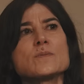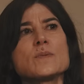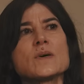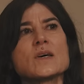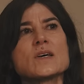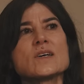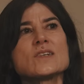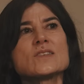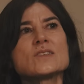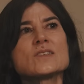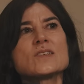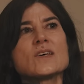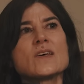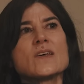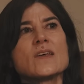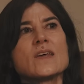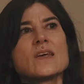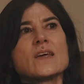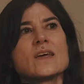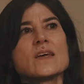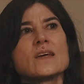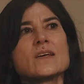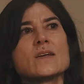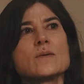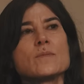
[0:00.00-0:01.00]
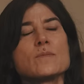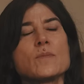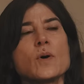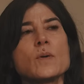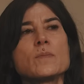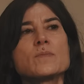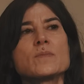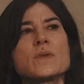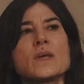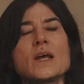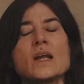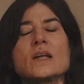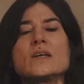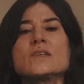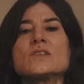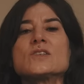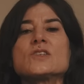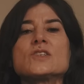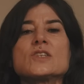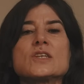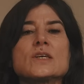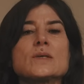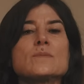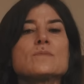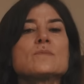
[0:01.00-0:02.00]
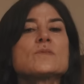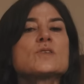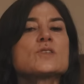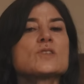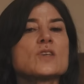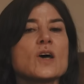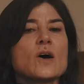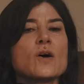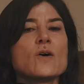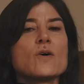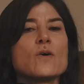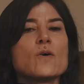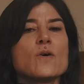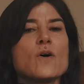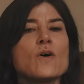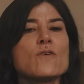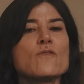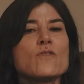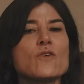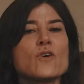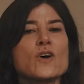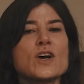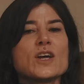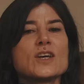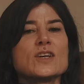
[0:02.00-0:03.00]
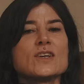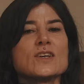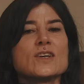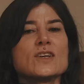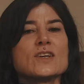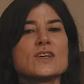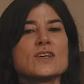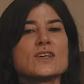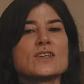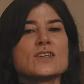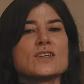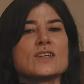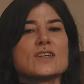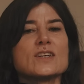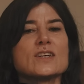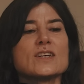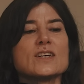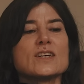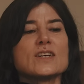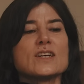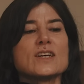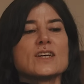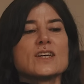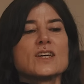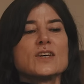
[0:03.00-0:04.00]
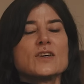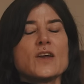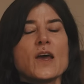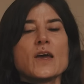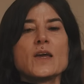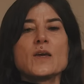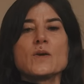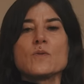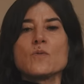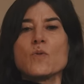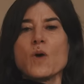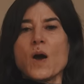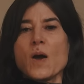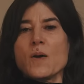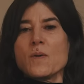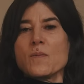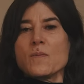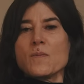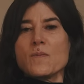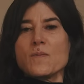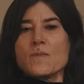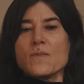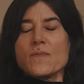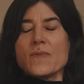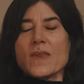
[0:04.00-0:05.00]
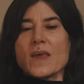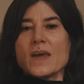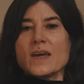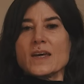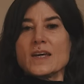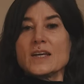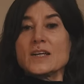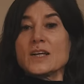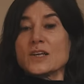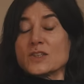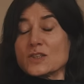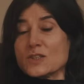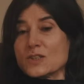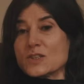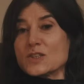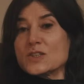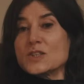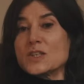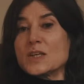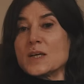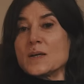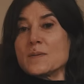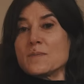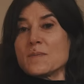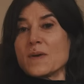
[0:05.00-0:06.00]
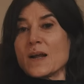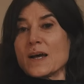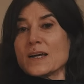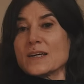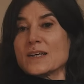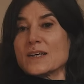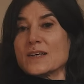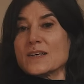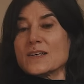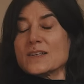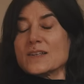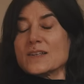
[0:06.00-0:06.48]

because Bob Dylan seems so avoidant. He doesn't seem like,